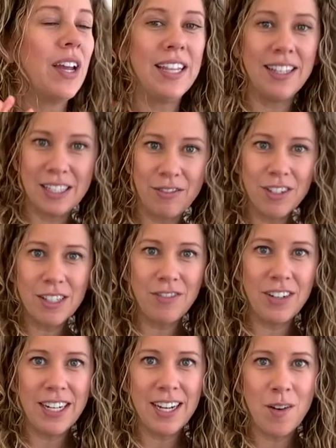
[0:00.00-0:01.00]
in this first
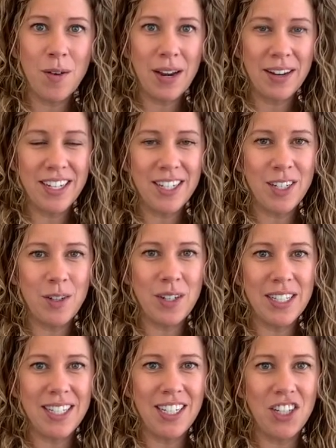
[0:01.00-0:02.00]
video, what I'm going to do
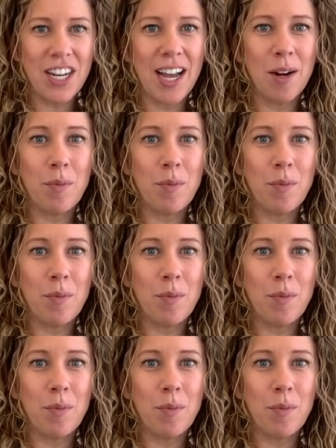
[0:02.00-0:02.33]
is teach you how to